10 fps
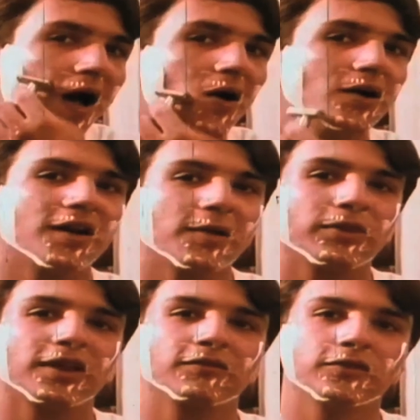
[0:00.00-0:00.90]
How can I
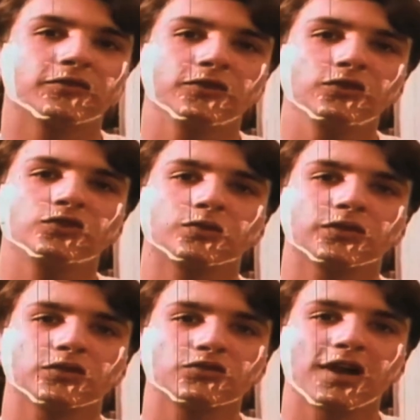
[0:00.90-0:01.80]
plan for the future
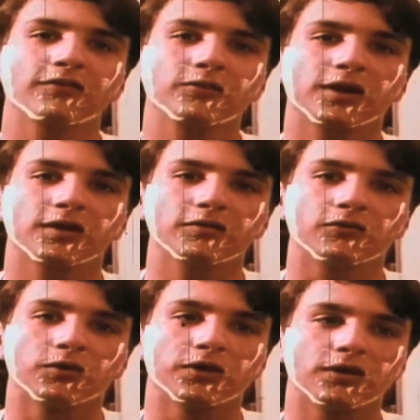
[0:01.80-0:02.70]
with the draft waiting for